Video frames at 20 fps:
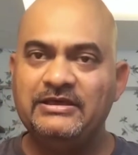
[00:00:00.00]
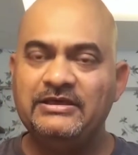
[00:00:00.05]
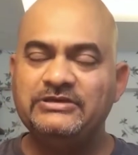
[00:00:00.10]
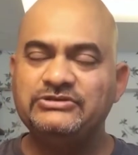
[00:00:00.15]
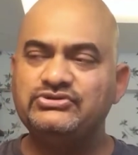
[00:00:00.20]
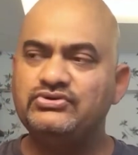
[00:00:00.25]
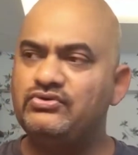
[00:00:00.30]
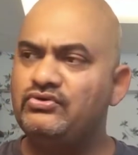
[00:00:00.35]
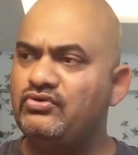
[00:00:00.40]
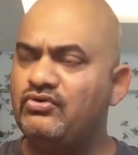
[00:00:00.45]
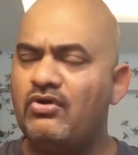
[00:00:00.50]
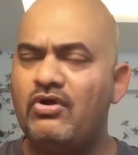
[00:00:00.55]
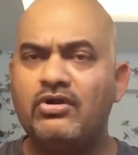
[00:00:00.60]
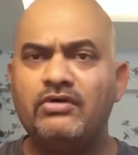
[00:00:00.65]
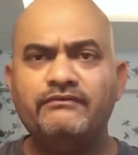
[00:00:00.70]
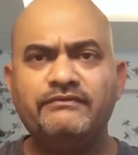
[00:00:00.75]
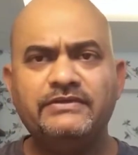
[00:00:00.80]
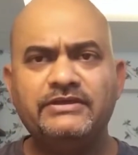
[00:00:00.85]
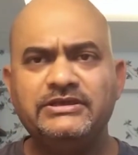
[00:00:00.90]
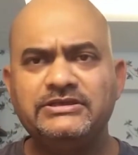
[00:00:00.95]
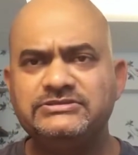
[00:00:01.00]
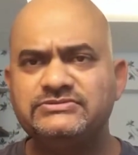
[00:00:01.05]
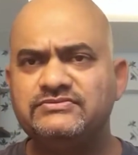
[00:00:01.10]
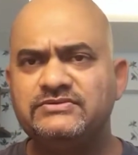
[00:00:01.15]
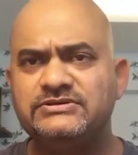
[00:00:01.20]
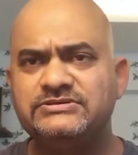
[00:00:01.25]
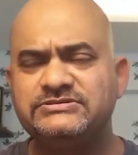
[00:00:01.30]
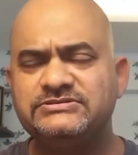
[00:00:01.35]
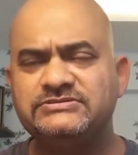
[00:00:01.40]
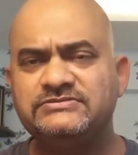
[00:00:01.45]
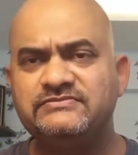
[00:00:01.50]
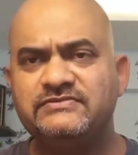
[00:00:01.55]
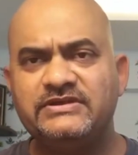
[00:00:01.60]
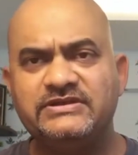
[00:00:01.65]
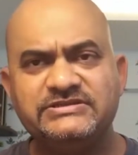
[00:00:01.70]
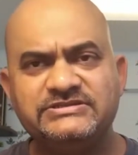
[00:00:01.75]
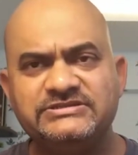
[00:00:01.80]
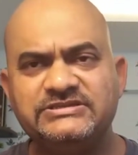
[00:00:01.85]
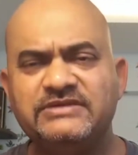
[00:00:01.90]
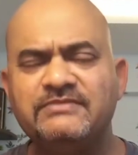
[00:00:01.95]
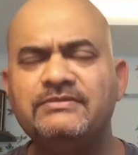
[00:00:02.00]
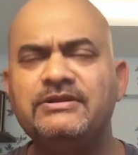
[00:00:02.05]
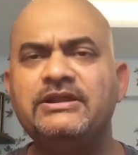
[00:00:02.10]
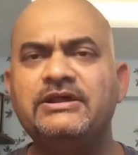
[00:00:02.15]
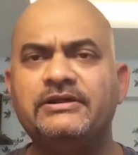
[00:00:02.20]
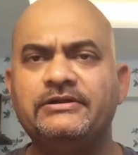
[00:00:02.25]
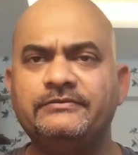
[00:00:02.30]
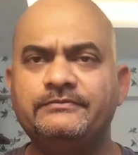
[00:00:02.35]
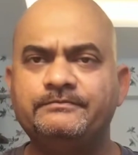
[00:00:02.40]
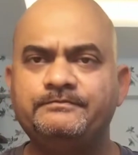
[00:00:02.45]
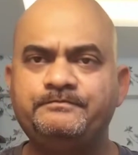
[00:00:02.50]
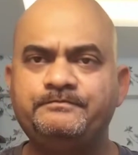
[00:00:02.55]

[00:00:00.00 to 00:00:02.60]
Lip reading: So a lot of things was very similar,